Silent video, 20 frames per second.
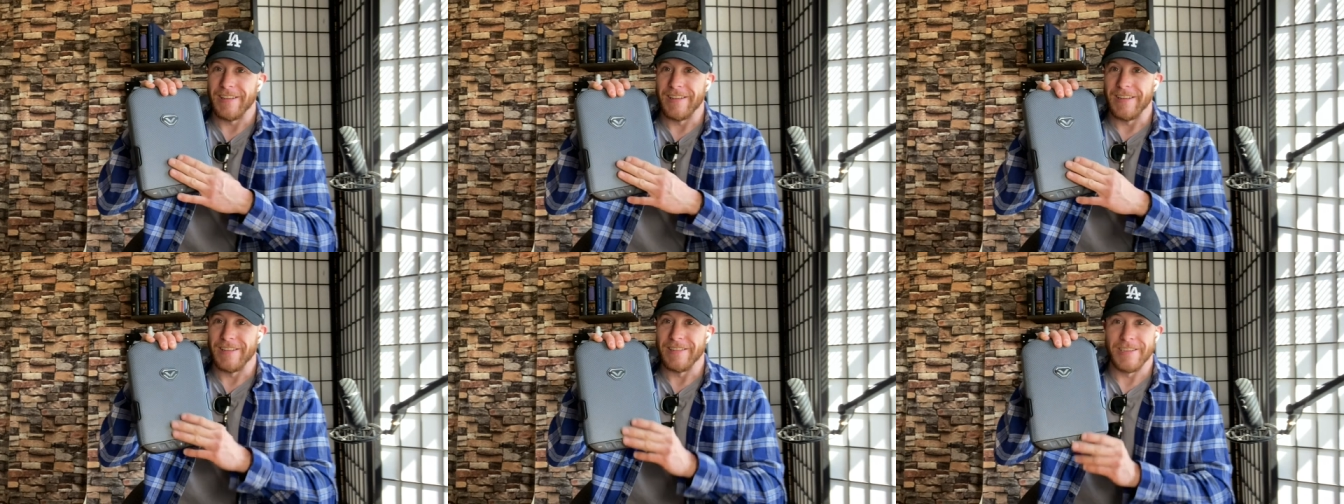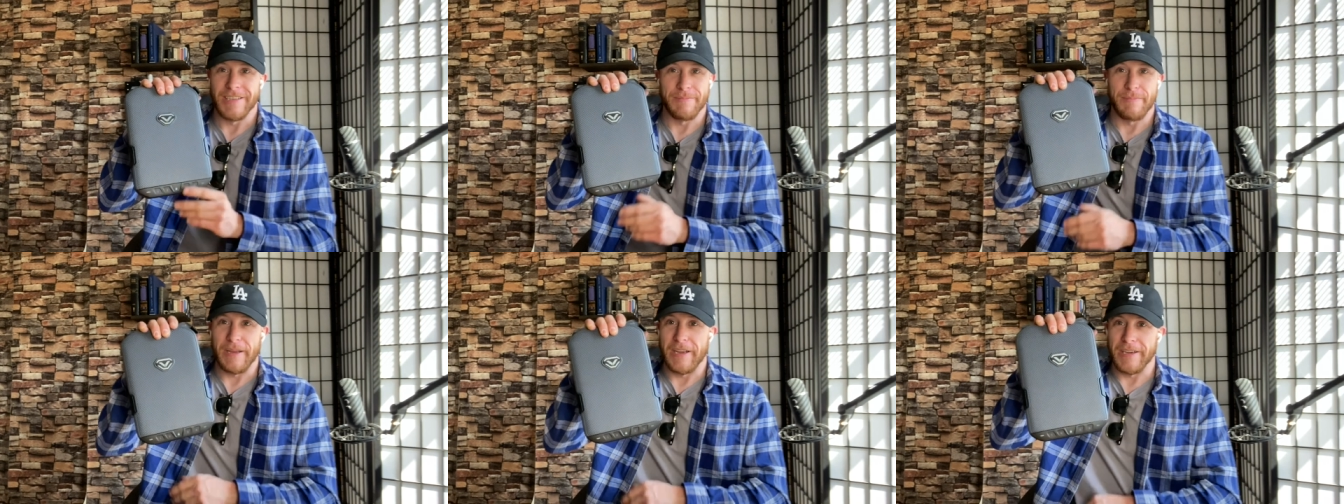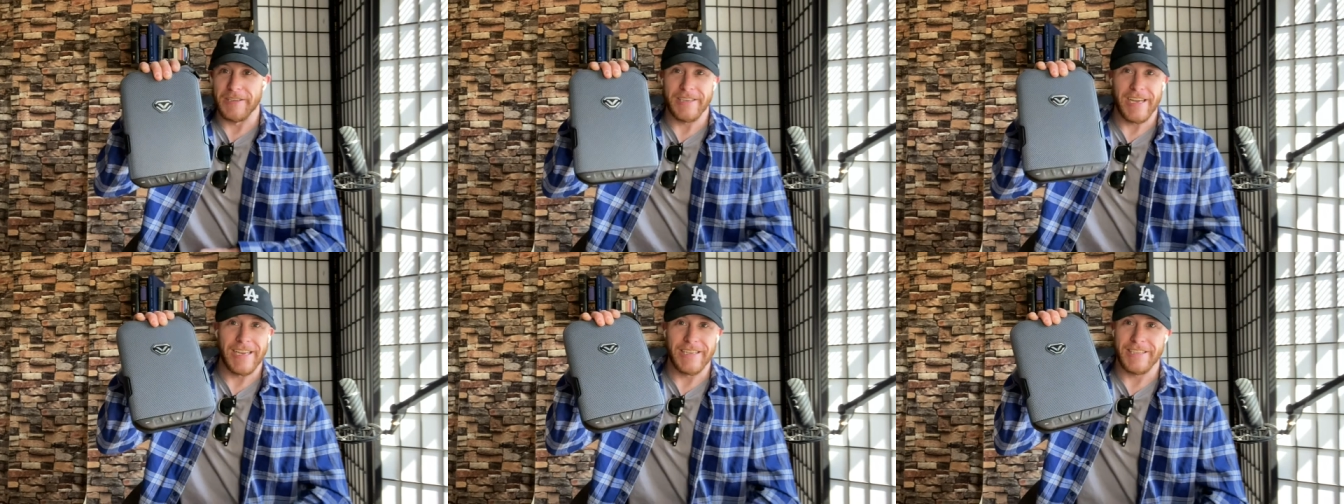just
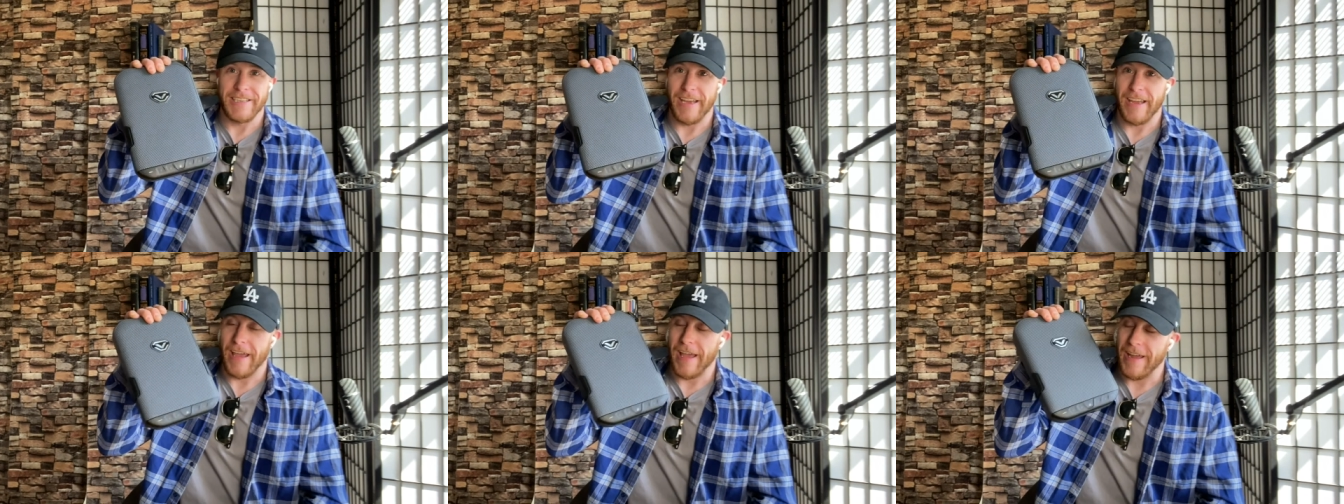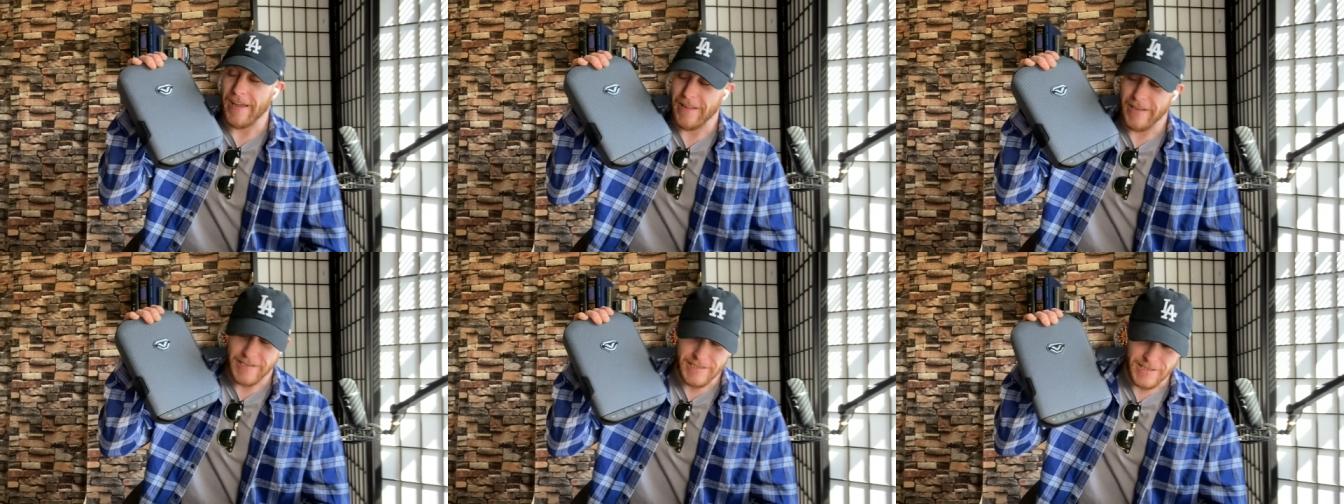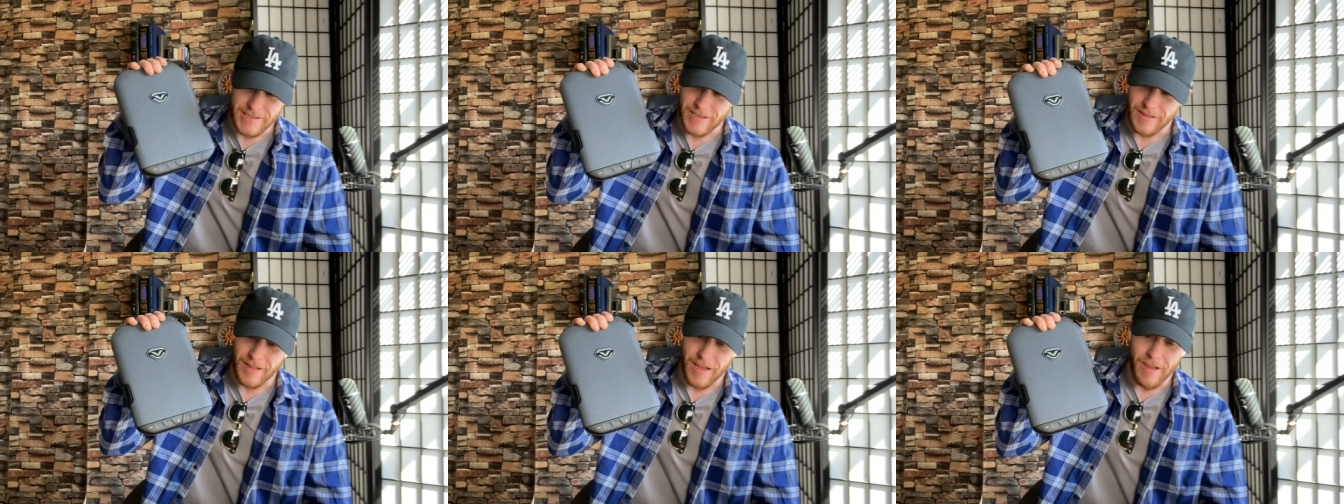because I say, hey, this
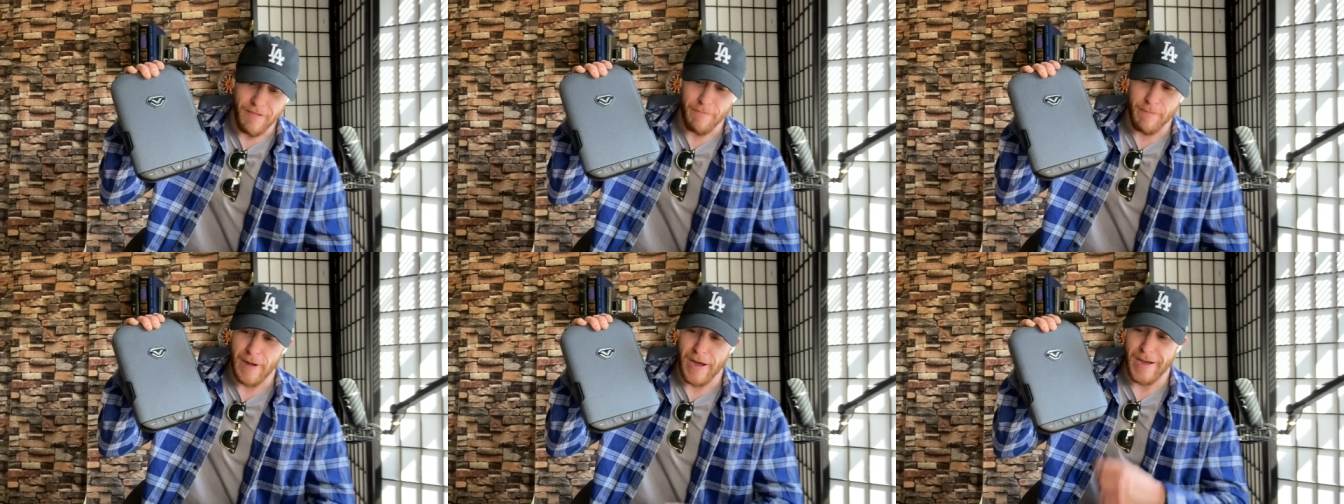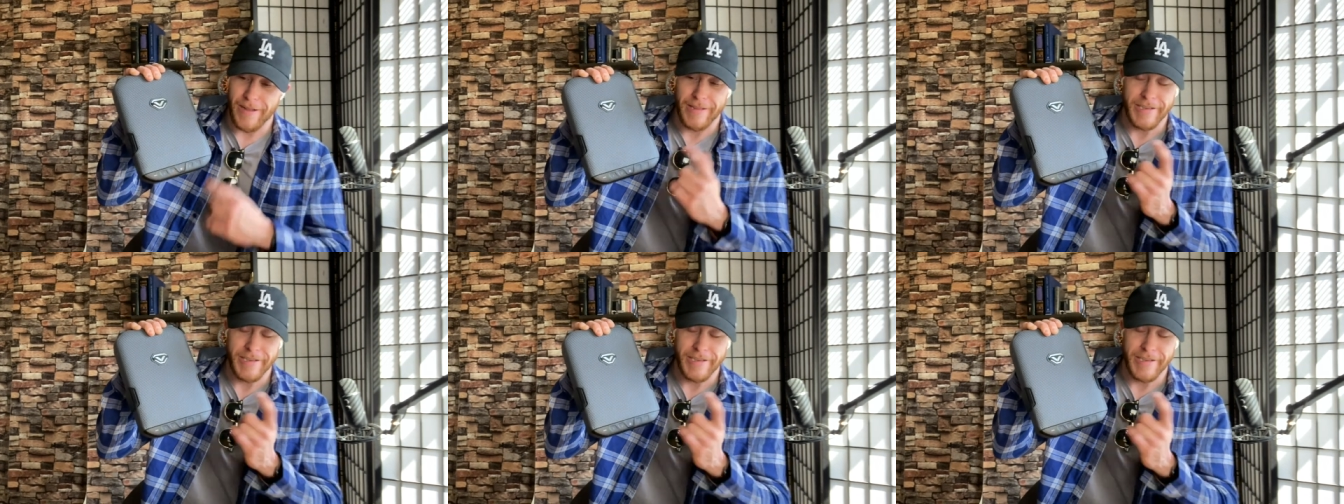is the LifePod,